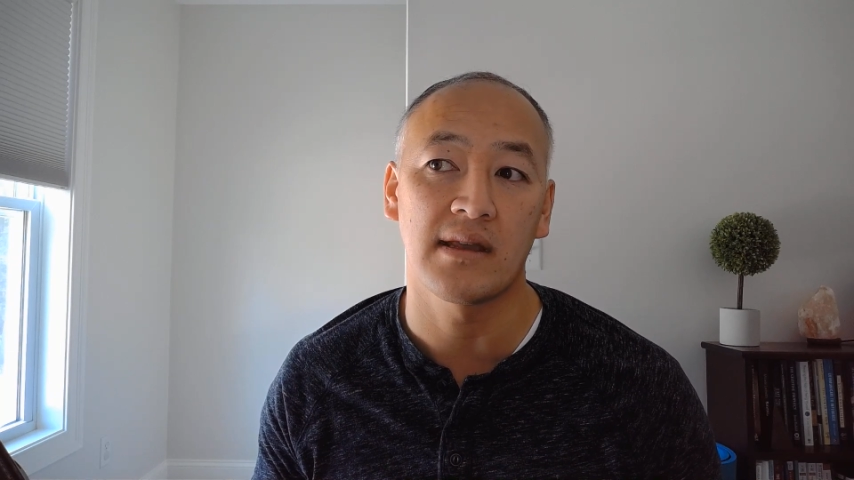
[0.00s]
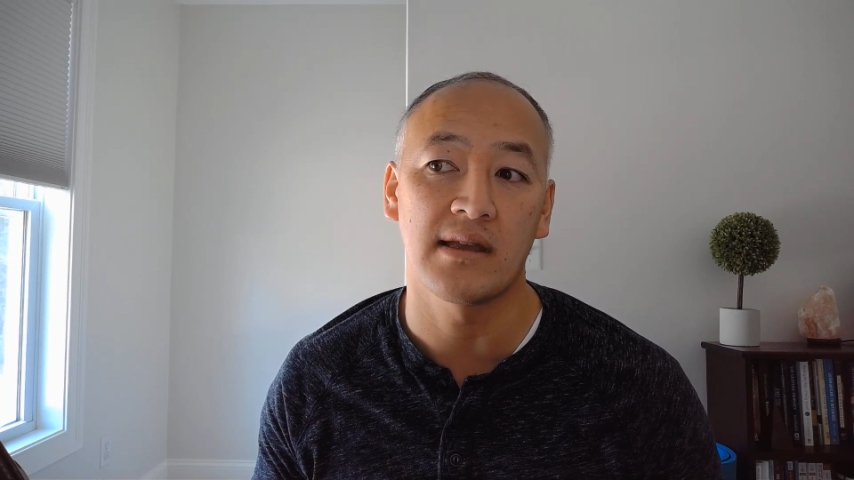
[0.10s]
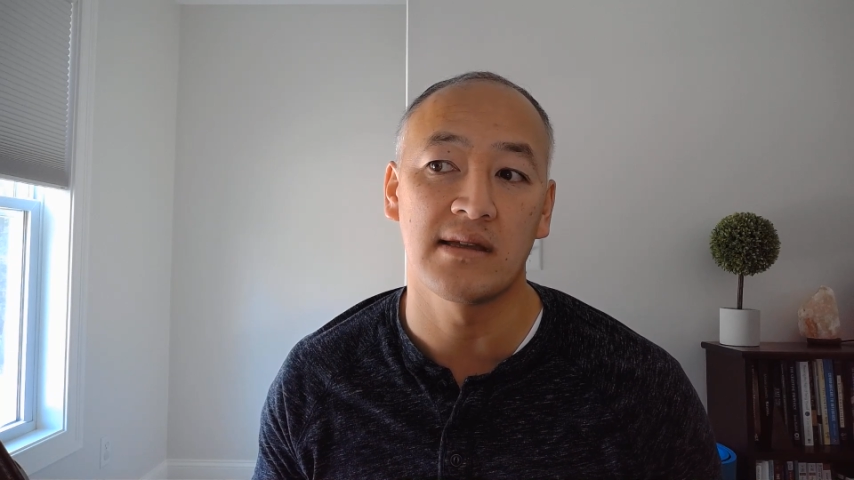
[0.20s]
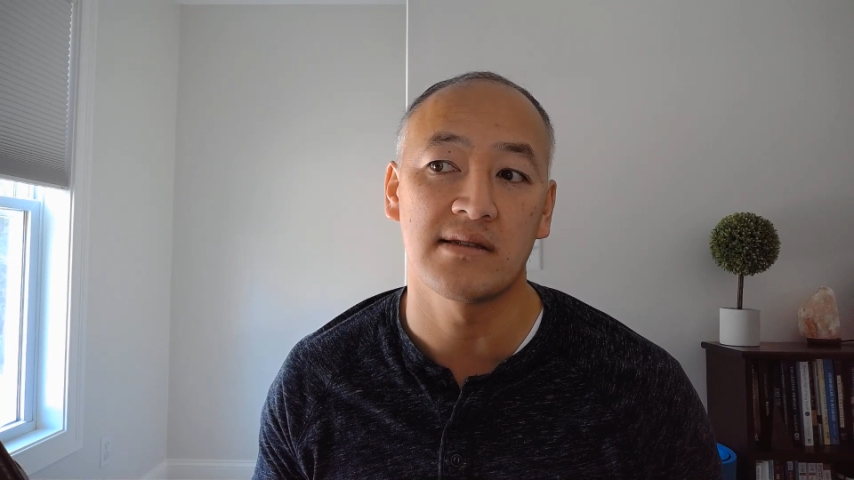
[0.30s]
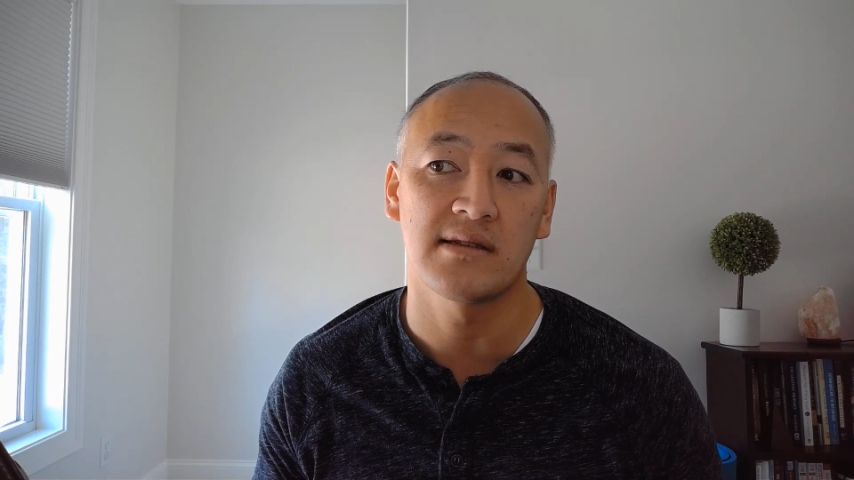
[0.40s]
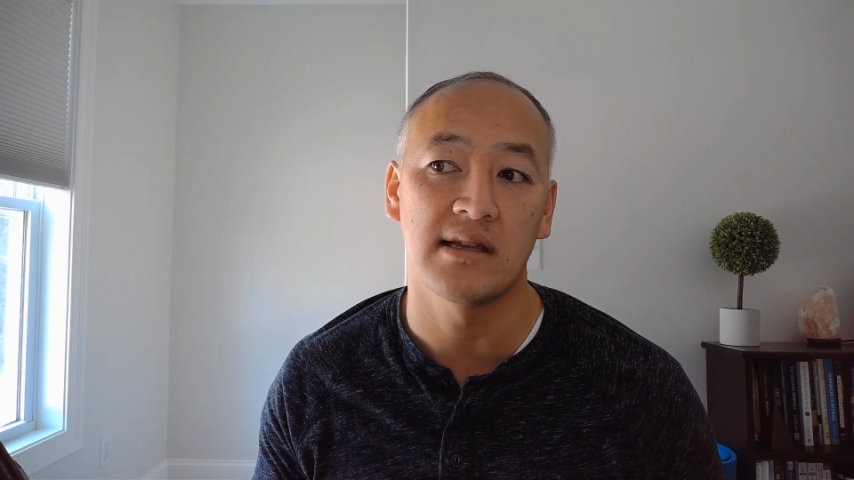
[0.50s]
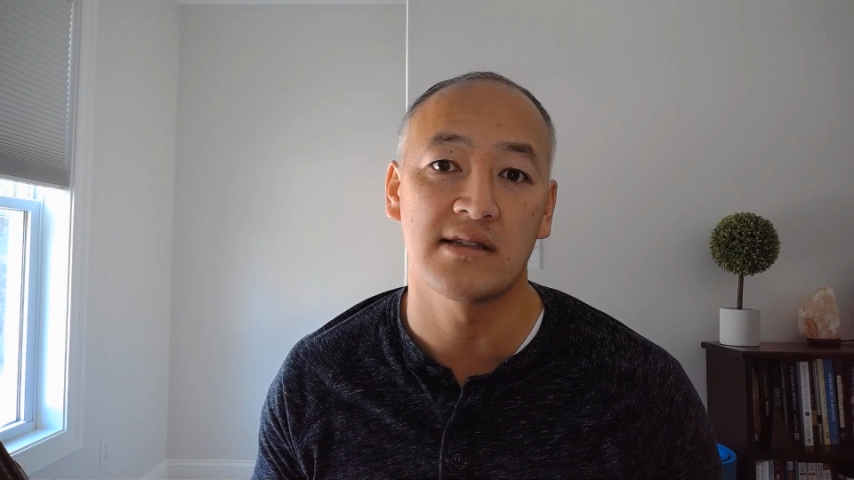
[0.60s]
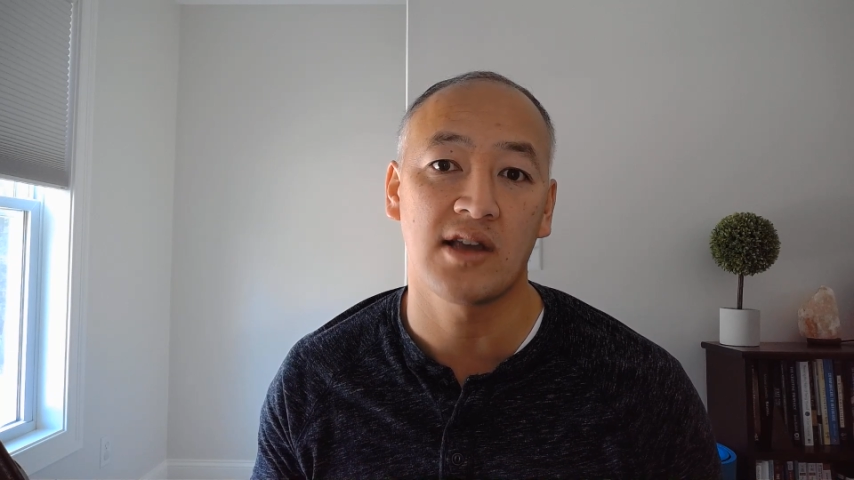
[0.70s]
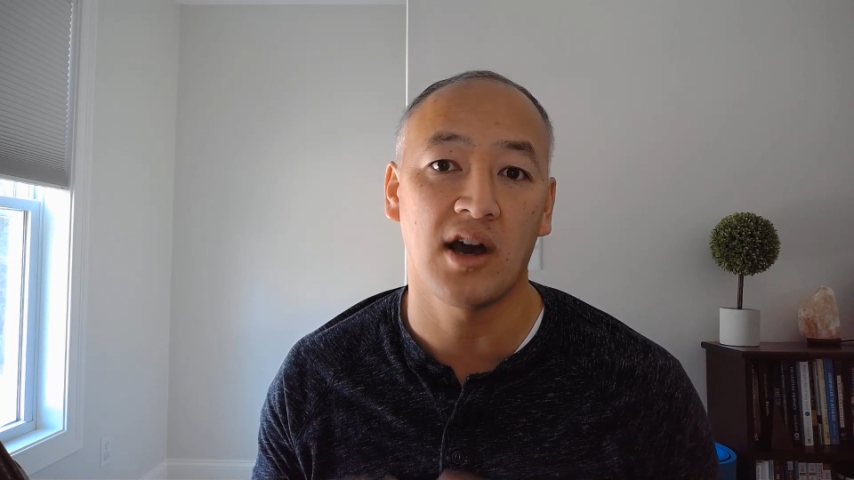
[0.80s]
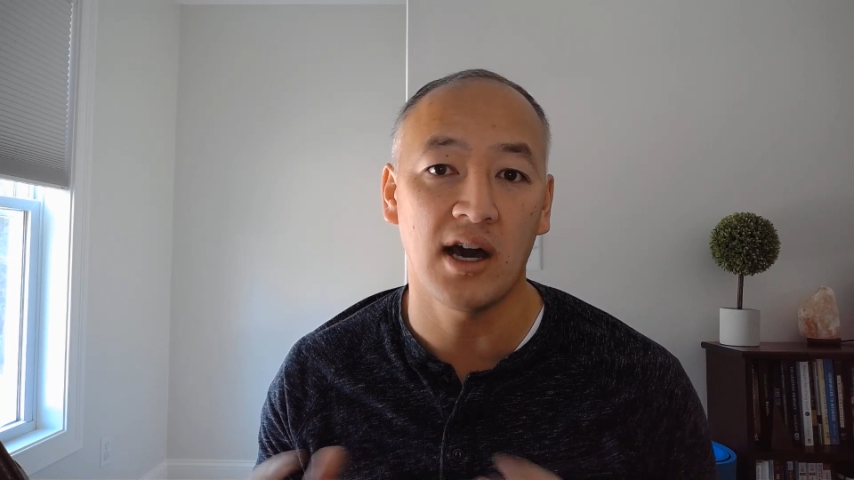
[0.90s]
is
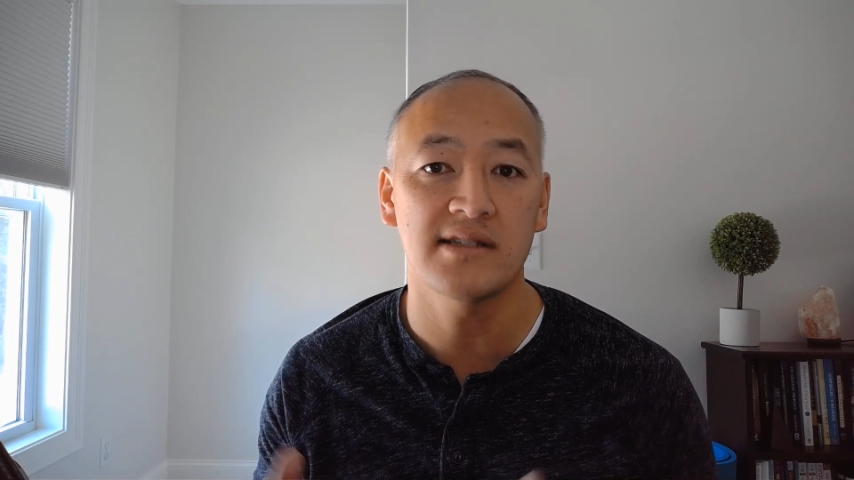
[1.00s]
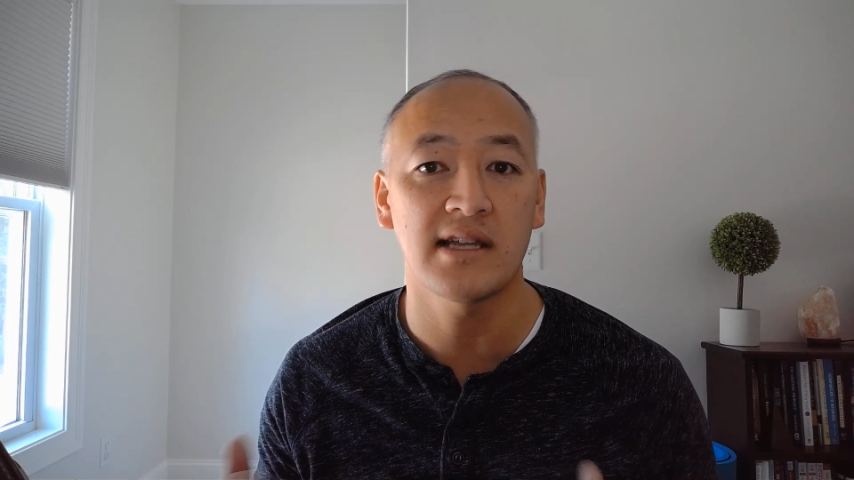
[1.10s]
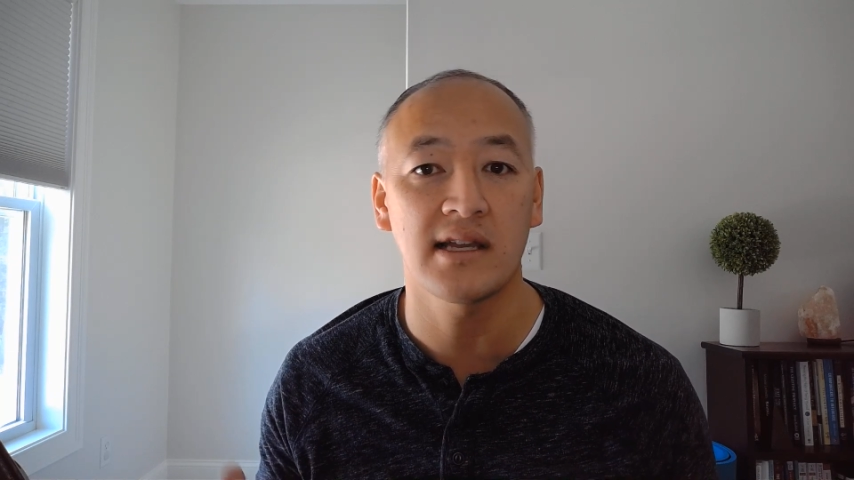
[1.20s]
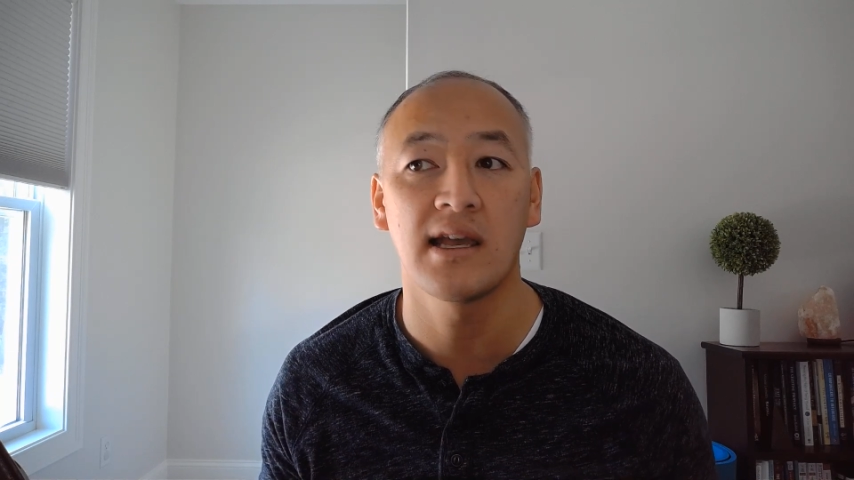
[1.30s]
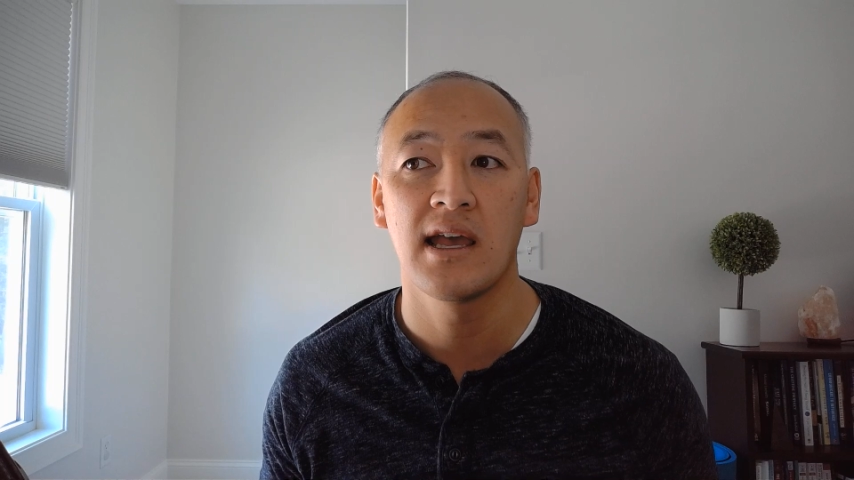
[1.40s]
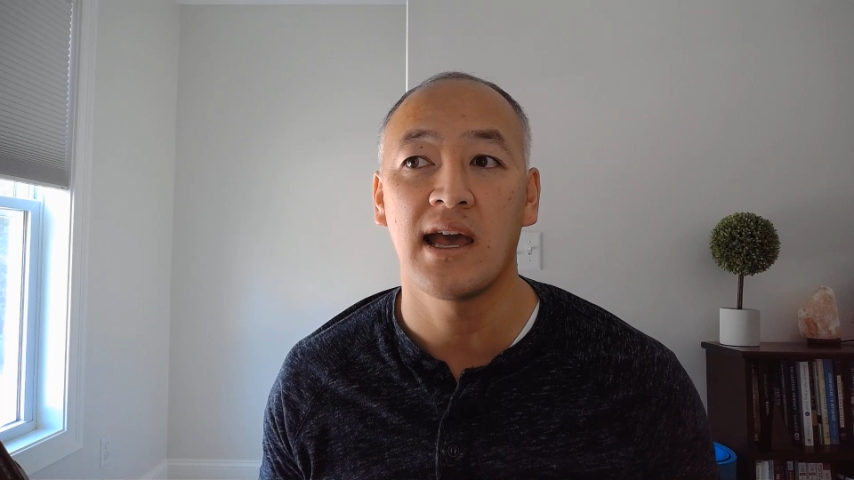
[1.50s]
is causing